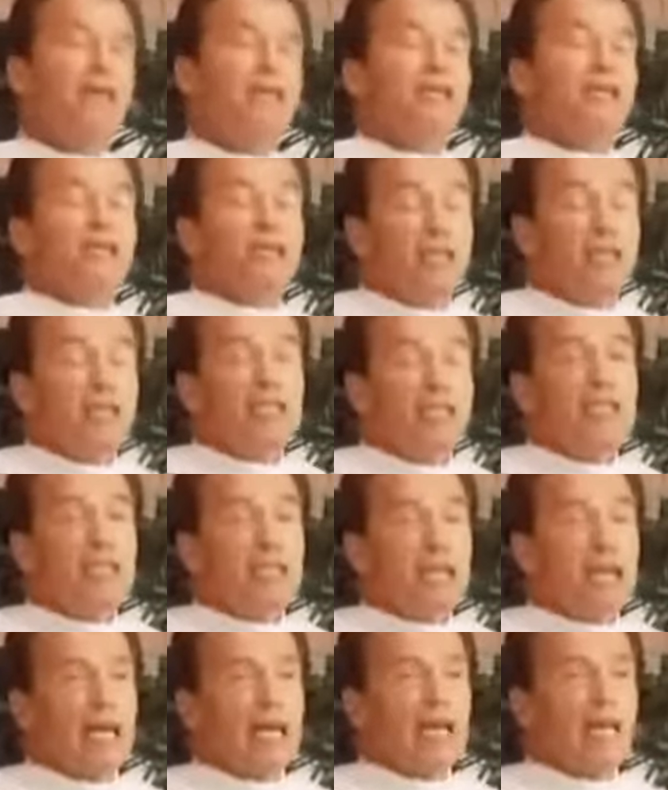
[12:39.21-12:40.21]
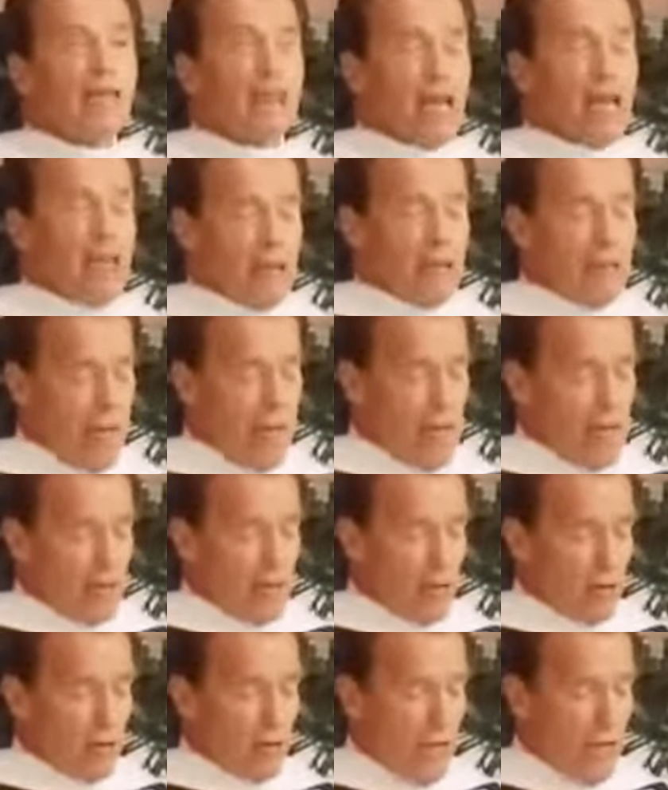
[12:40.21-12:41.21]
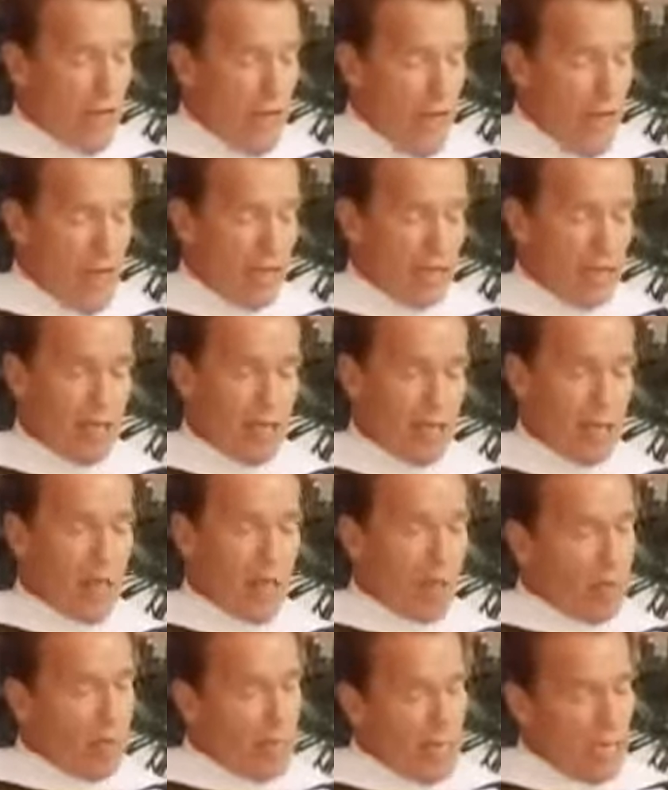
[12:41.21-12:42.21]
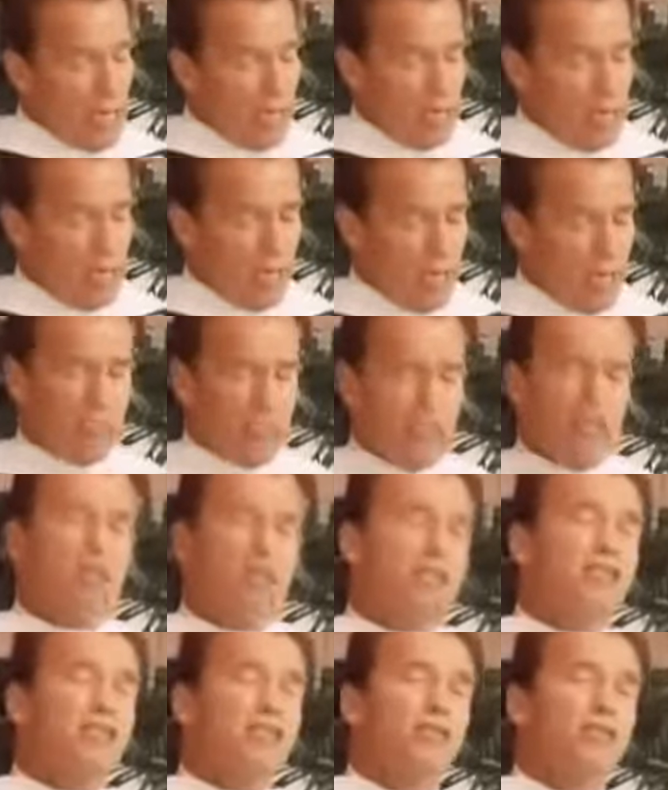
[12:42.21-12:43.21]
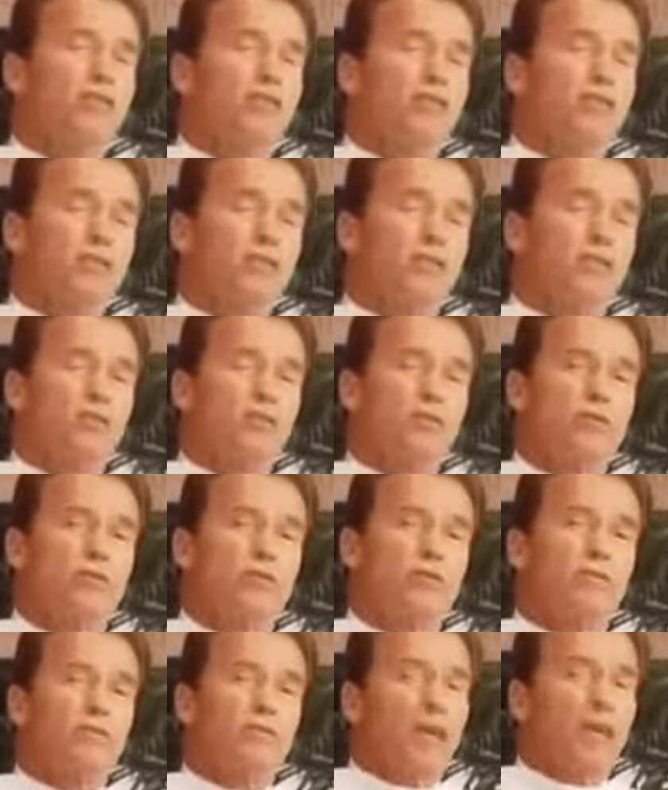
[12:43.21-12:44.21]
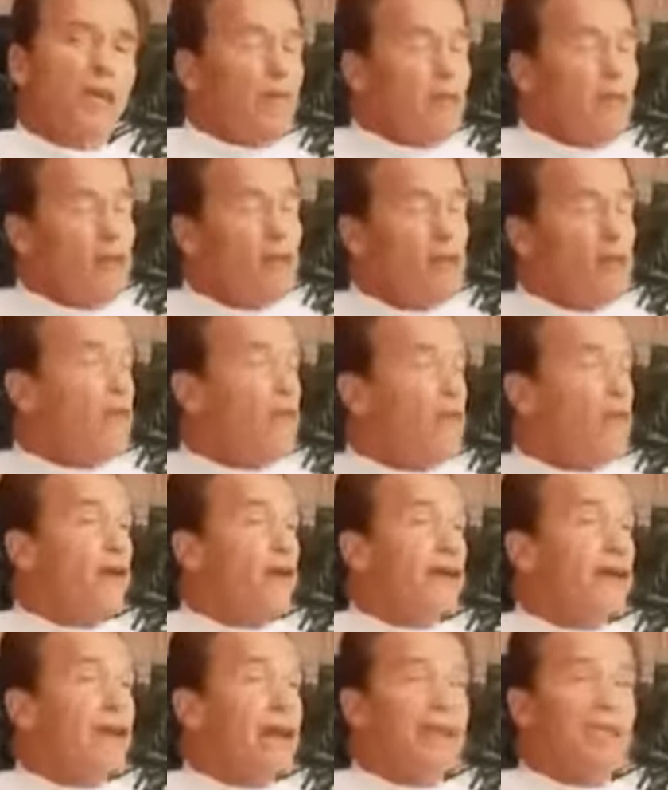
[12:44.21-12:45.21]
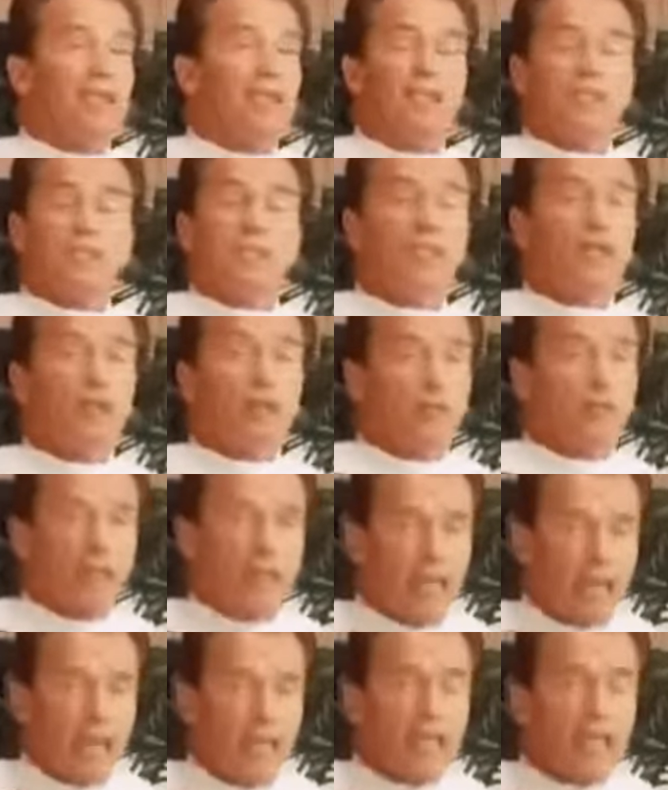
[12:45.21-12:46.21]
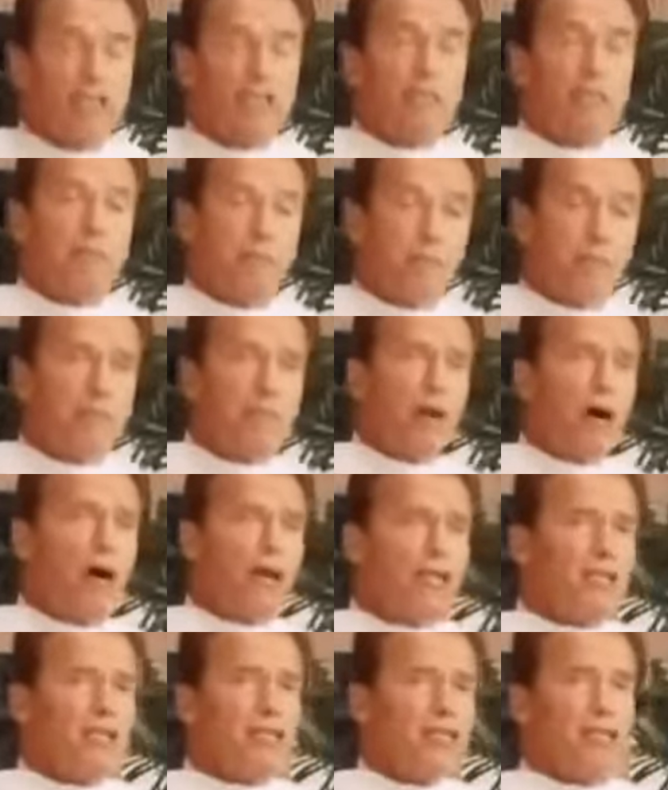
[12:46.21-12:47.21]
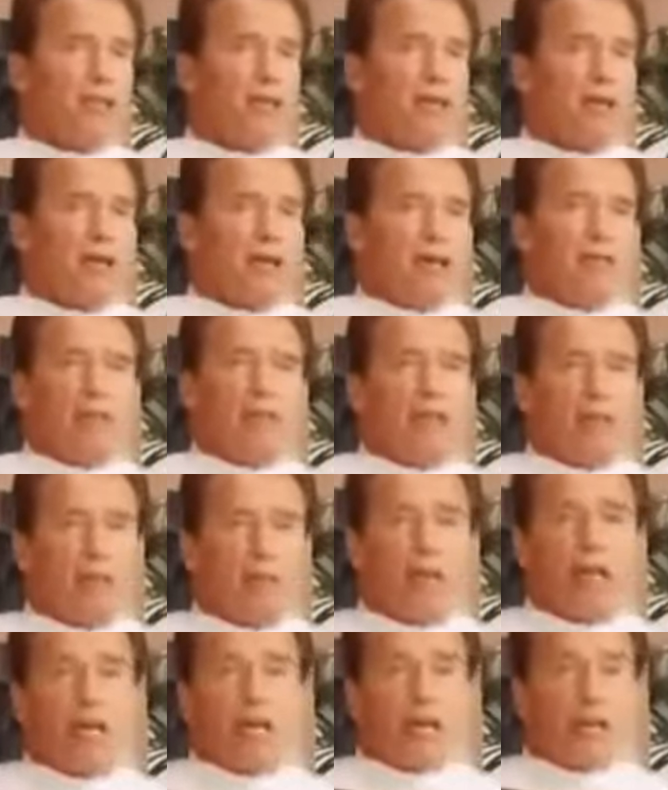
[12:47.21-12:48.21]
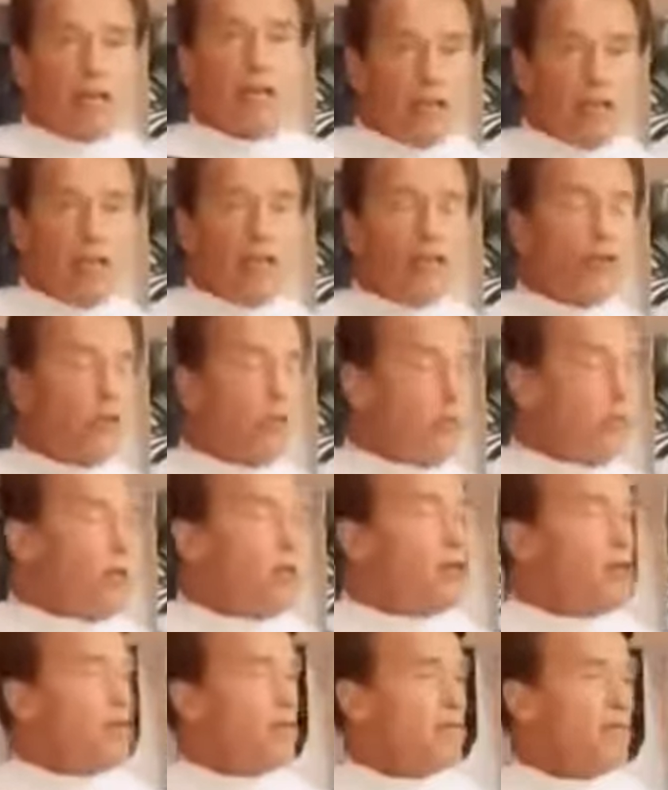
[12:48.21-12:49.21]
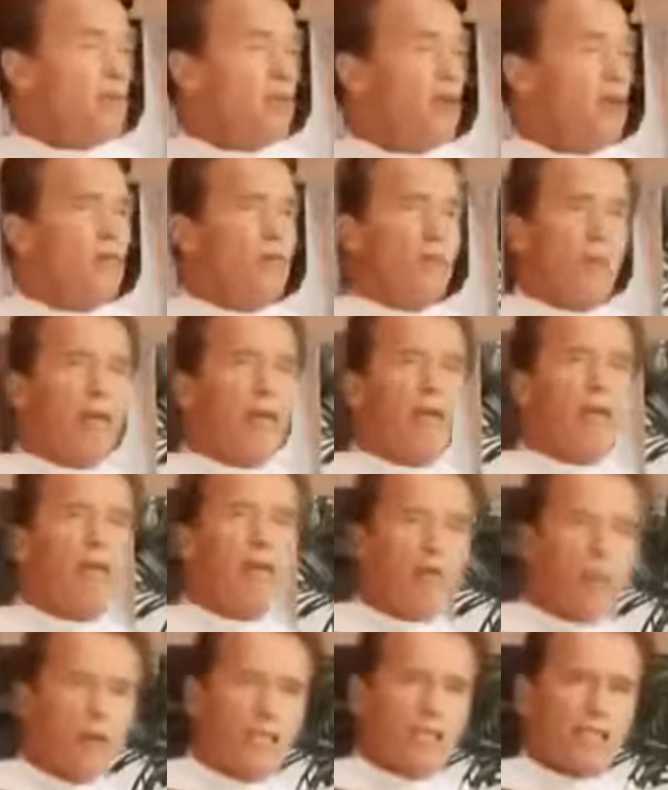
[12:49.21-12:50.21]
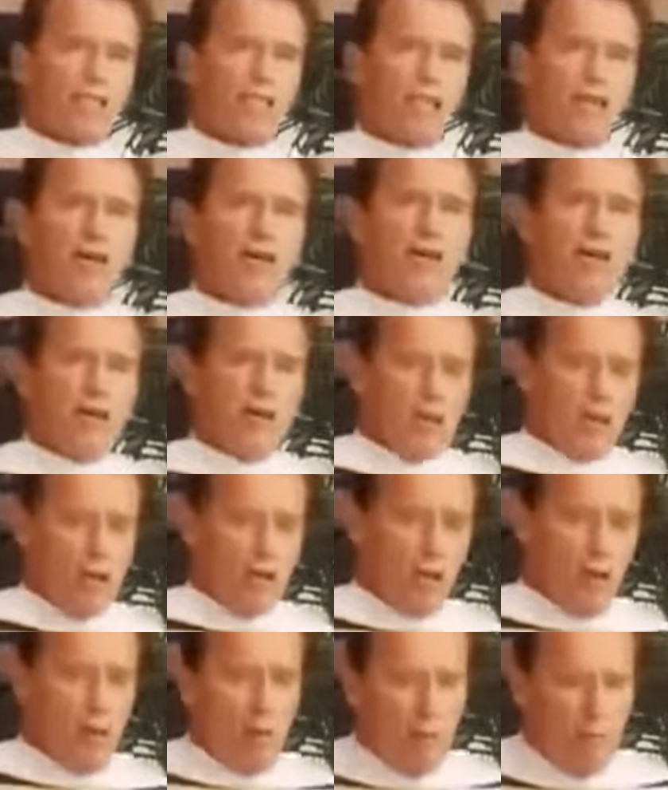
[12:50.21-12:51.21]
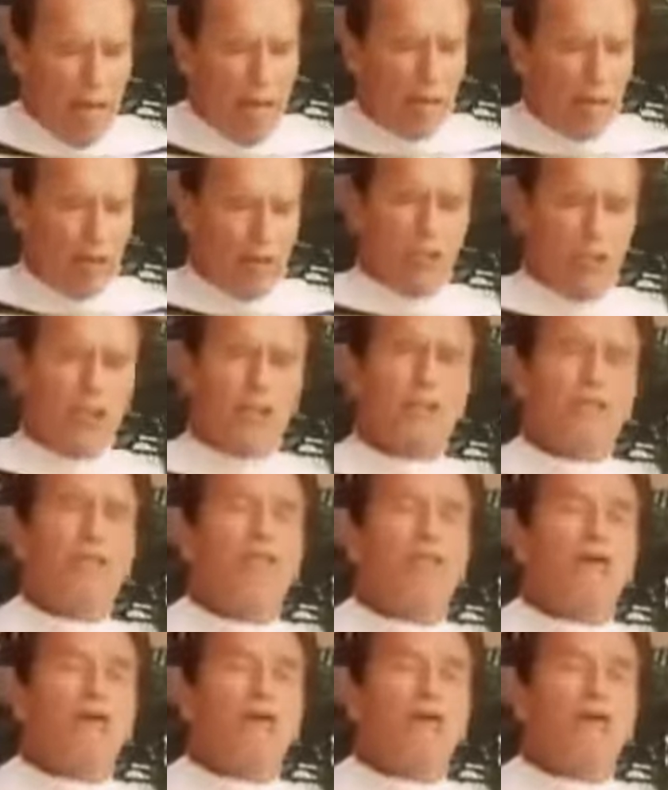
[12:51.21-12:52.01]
So this is the kind of negative attitude they had, but I didn't listen to those rules. Even though they were very nice and they said, look, we can get you some bit parts. We can get you to be, playing a wrestler or a bouncer.